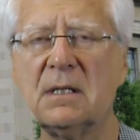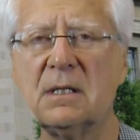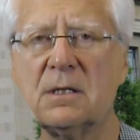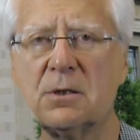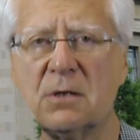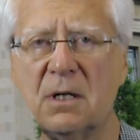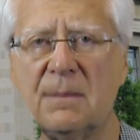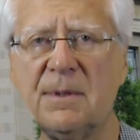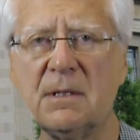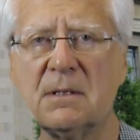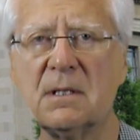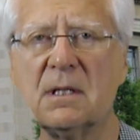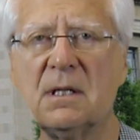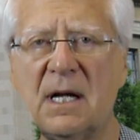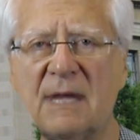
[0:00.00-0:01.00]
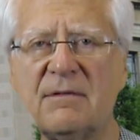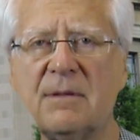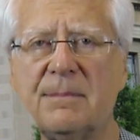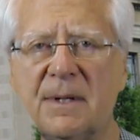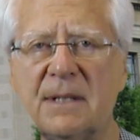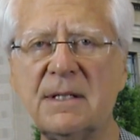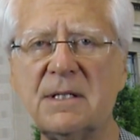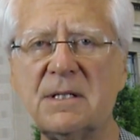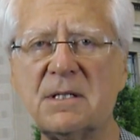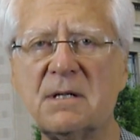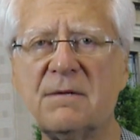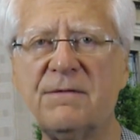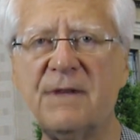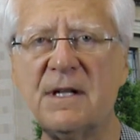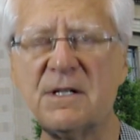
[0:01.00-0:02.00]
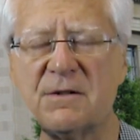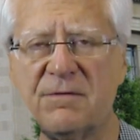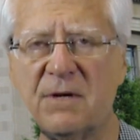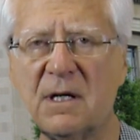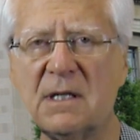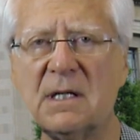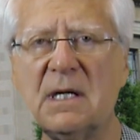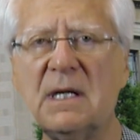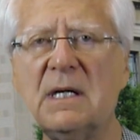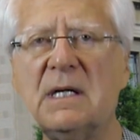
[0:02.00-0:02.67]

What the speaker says: Contribute to Cliven Bundy's defense fund.